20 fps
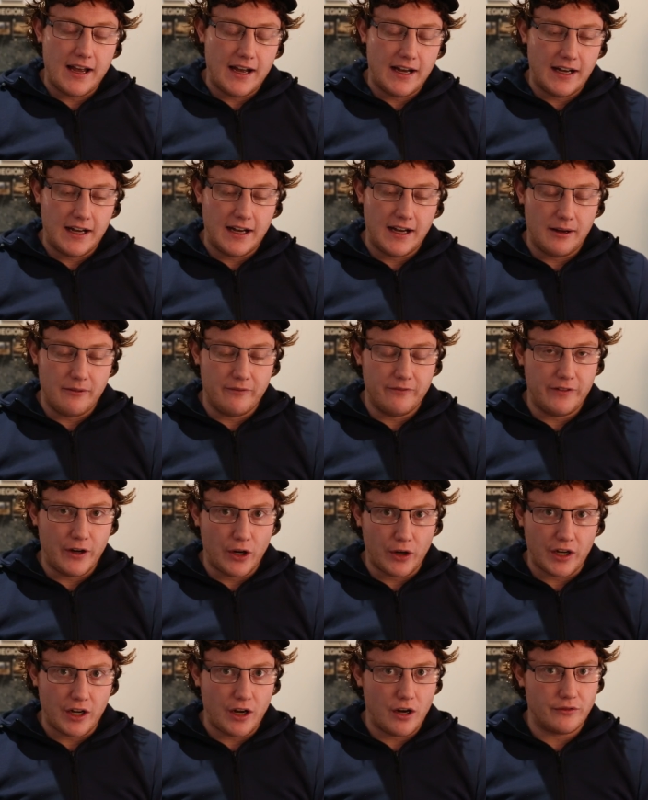Um,
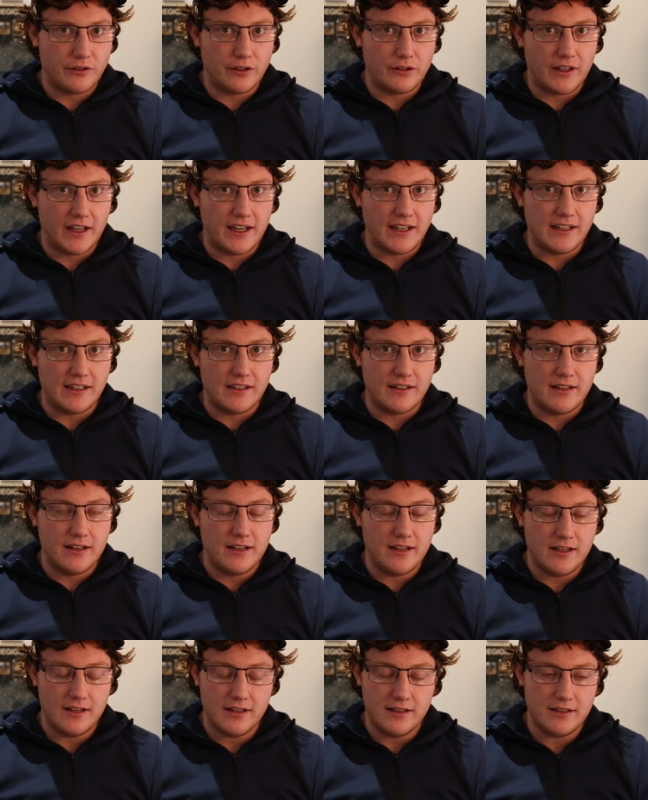very overrated,
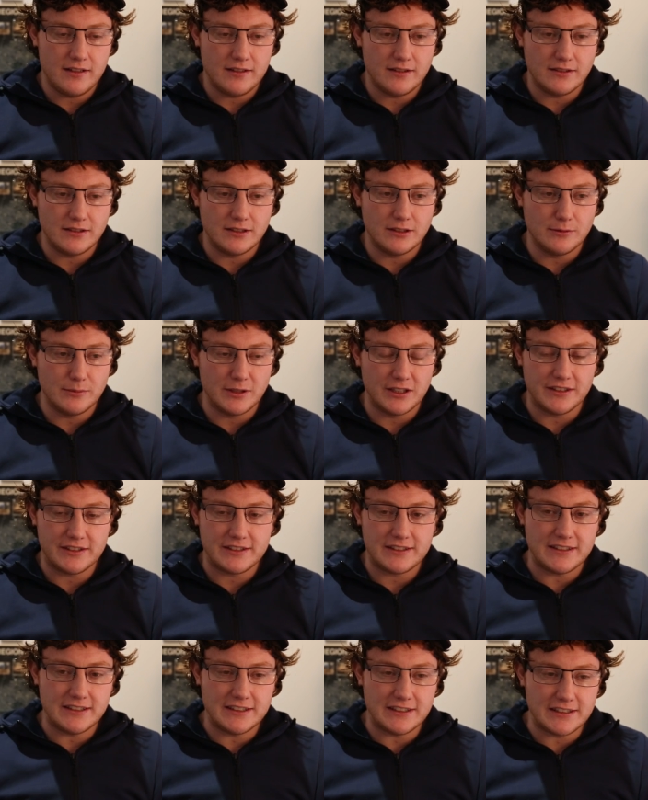
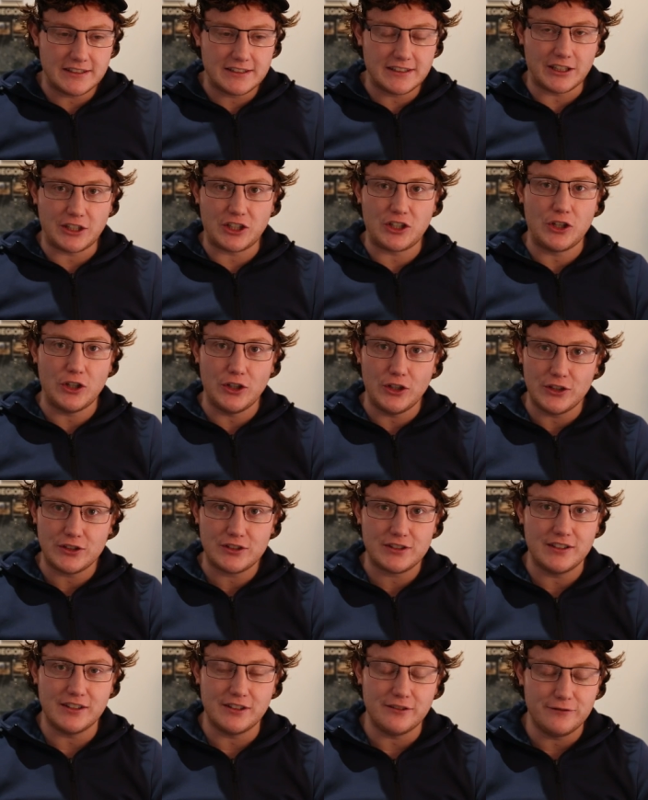almost just a
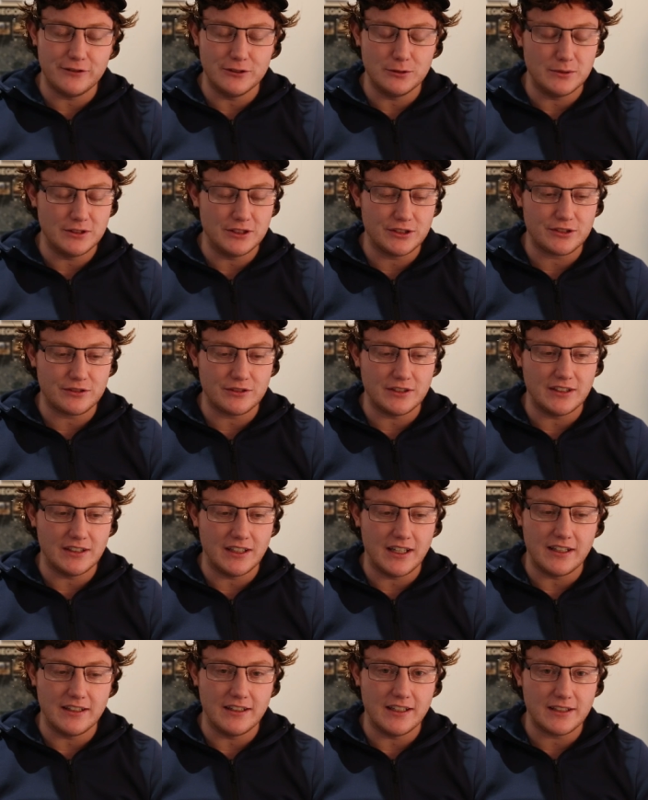curse to the film
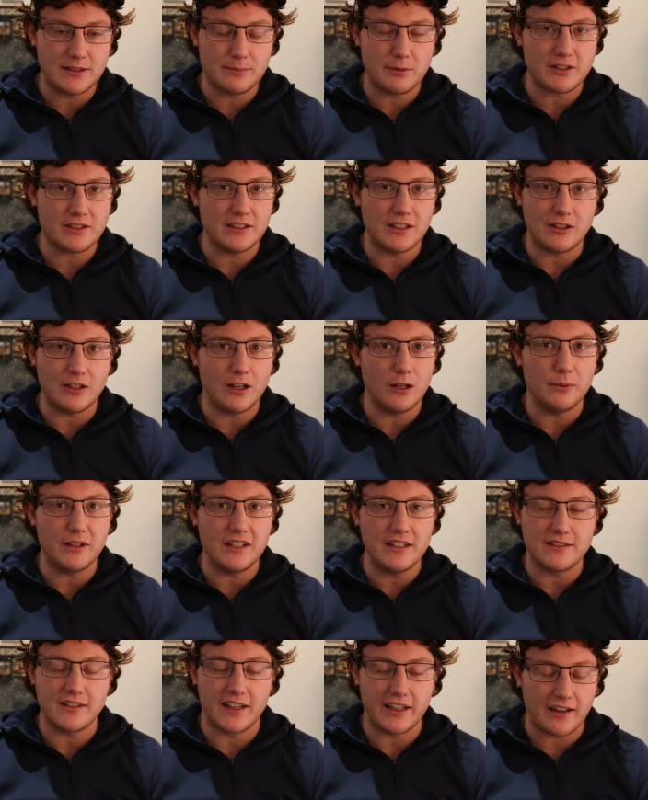industry and especially
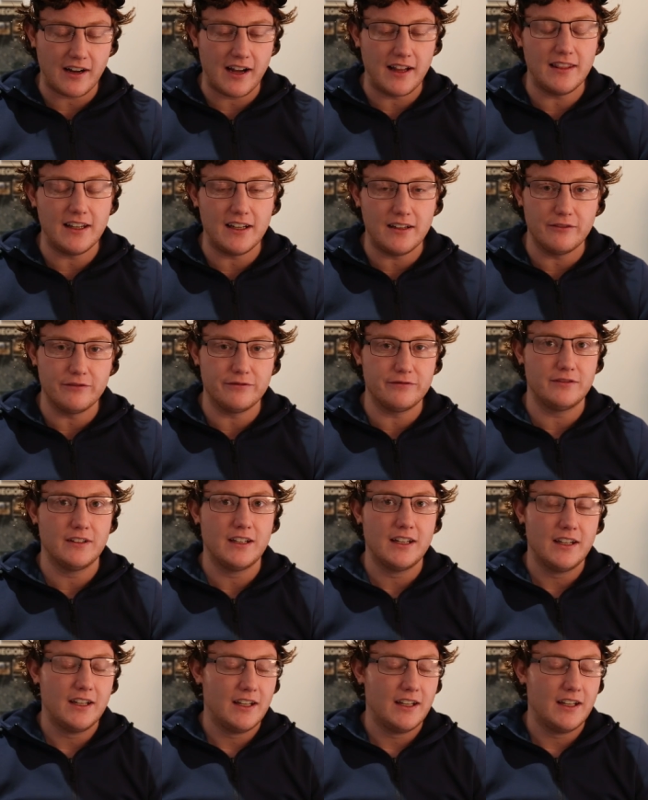comedies. Like I love